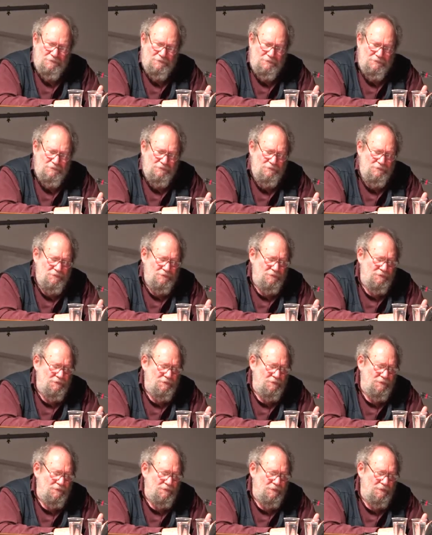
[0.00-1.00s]

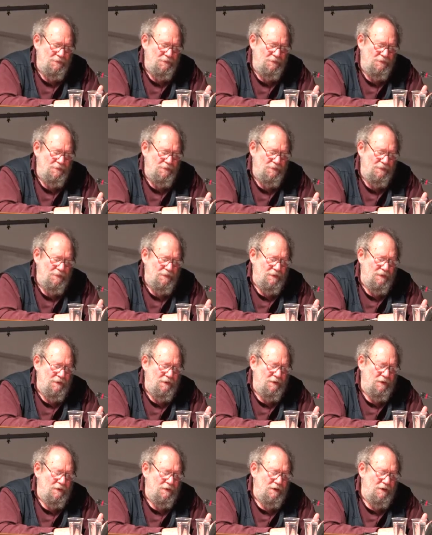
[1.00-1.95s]
[no speech]